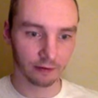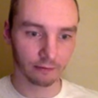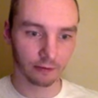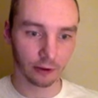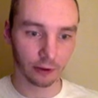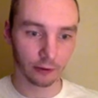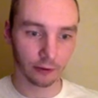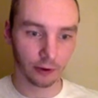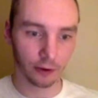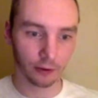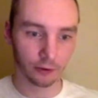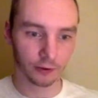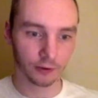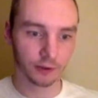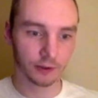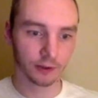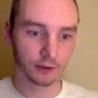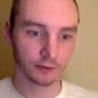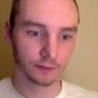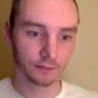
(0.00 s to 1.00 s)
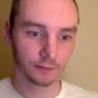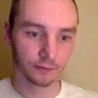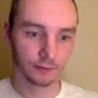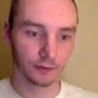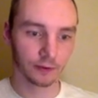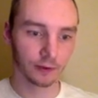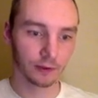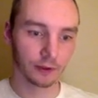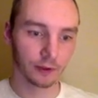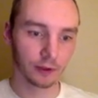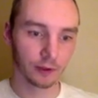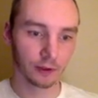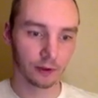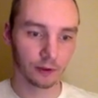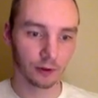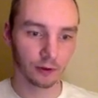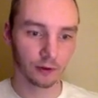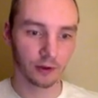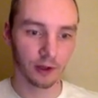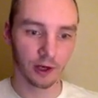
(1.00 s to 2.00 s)
follow the host,
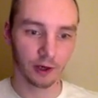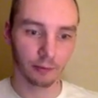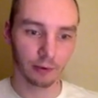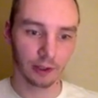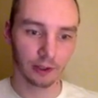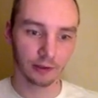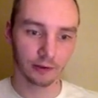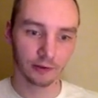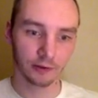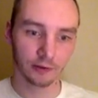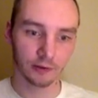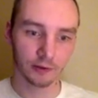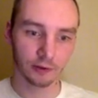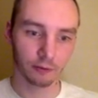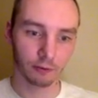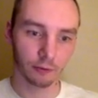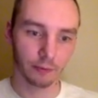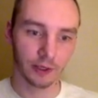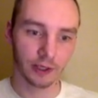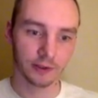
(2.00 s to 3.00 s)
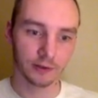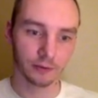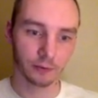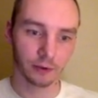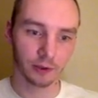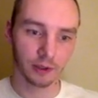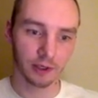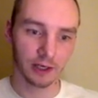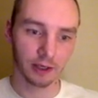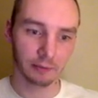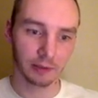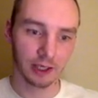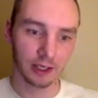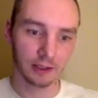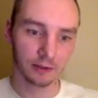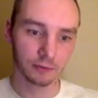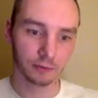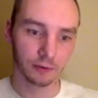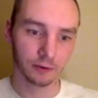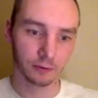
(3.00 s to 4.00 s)
not the enemy. So we'll replace the word enemy
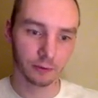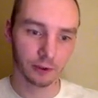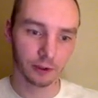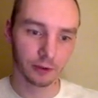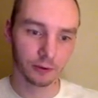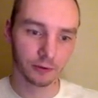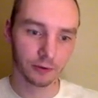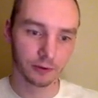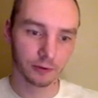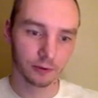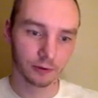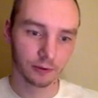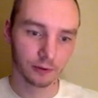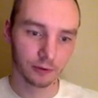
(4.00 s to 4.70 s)
hit with the word host.